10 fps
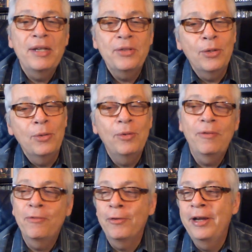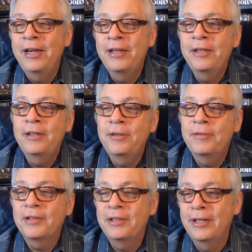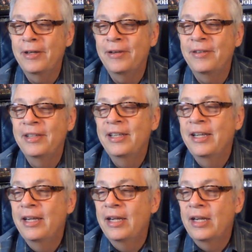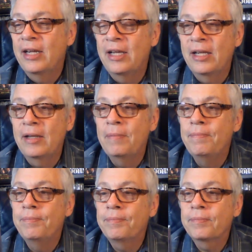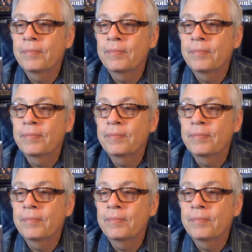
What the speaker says: so afraid of? Um,